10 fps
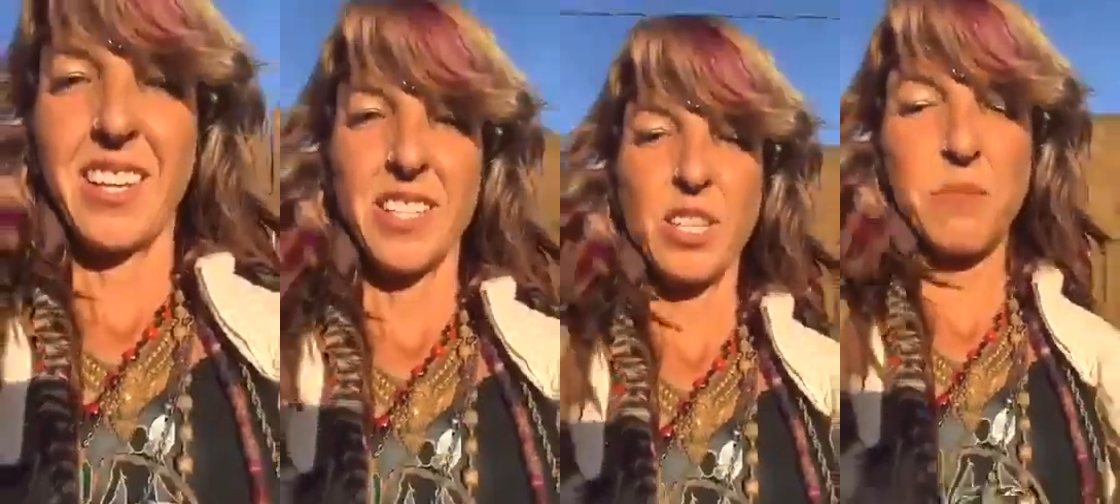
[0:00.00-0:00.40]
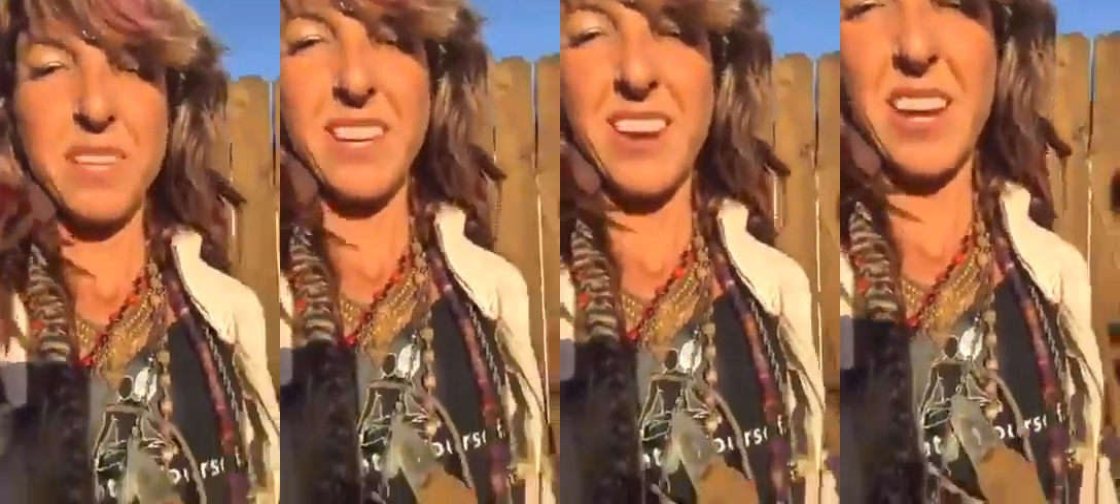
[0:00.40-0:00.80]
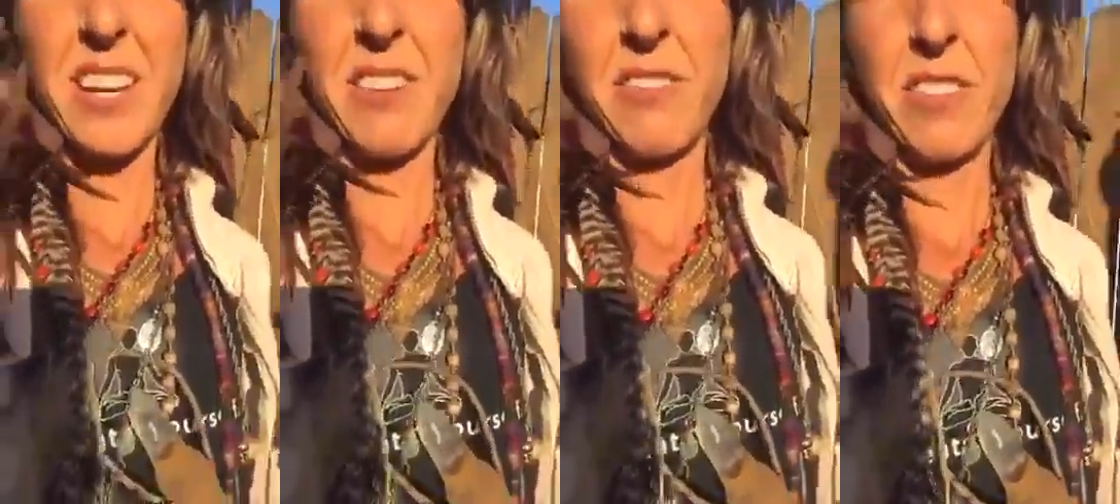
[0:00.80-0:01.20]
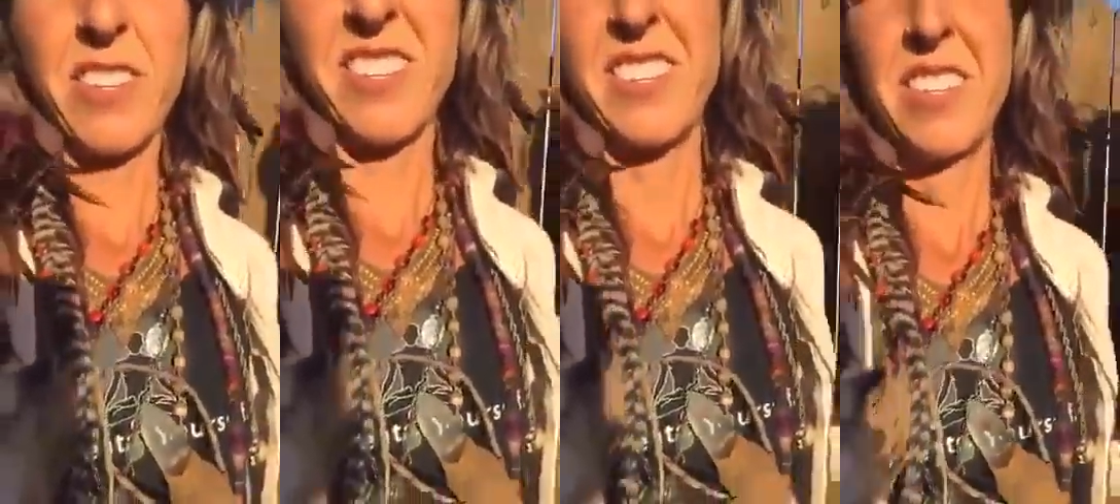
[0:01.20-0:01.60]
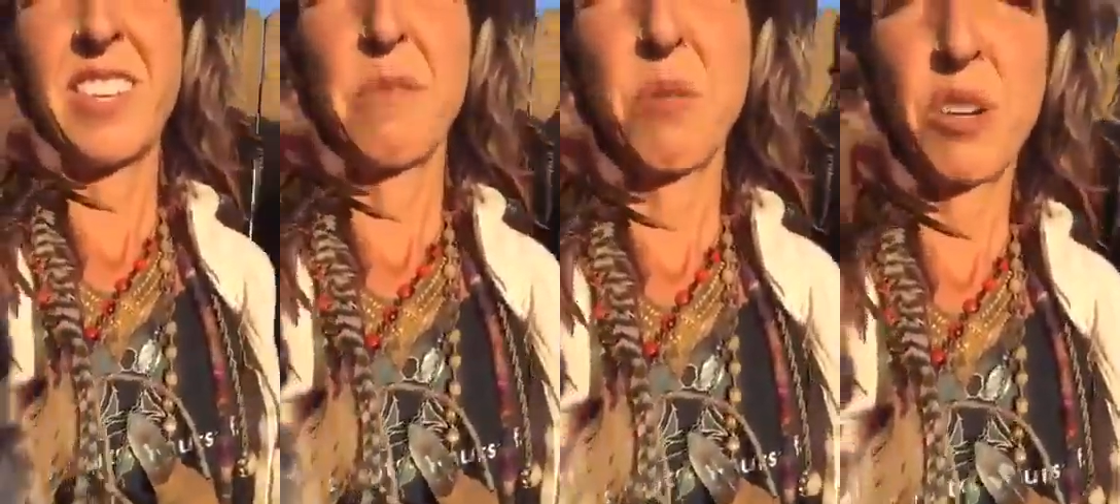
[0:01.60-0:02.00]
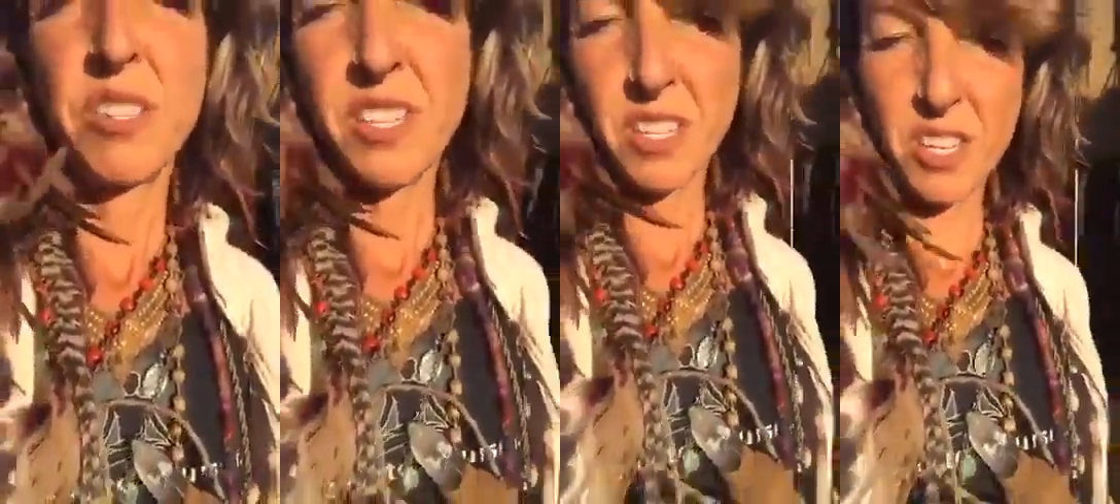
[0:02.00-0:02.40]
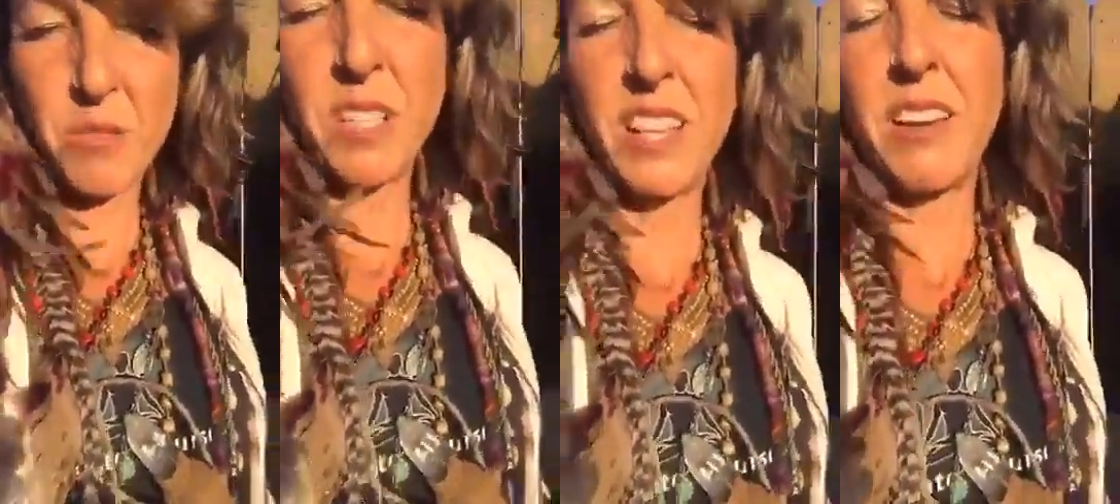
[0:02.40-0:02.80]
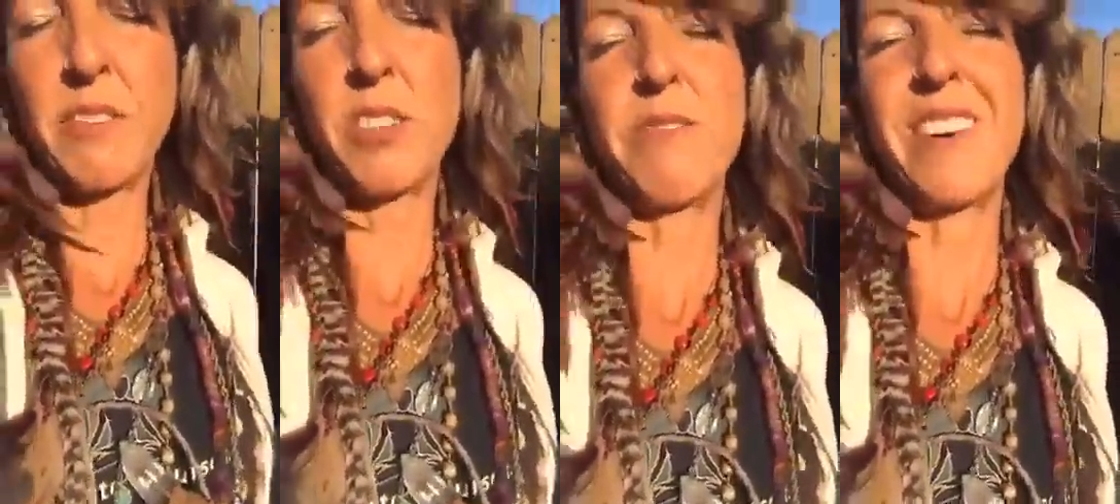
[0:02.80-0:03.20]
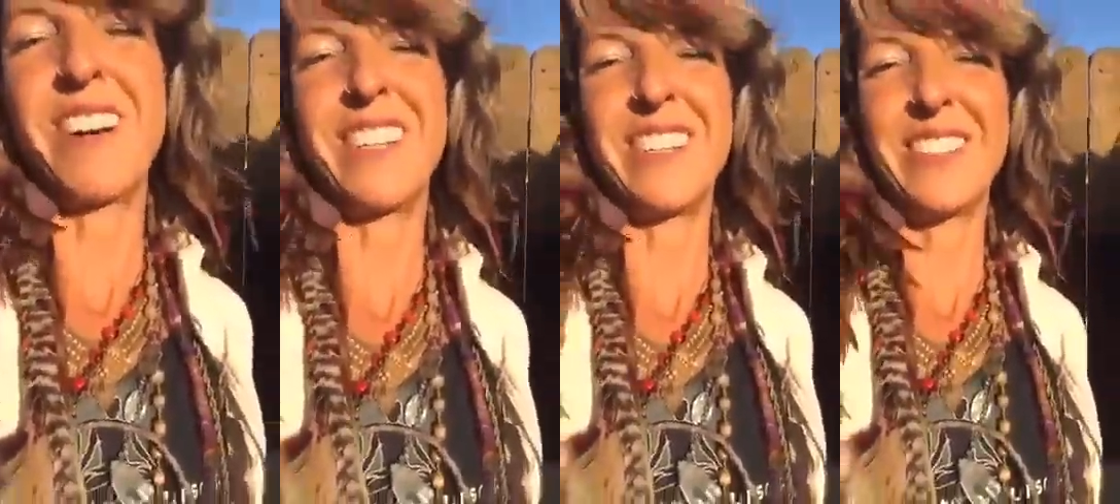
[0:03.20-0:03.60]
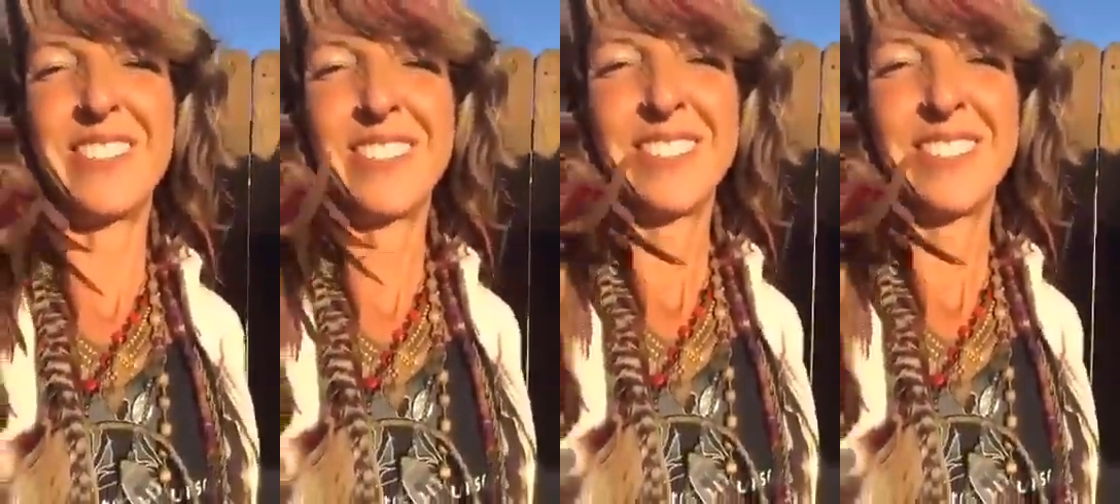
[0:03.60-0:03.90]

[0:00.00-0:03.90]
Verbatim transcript: to be the kind of person you would love to follow?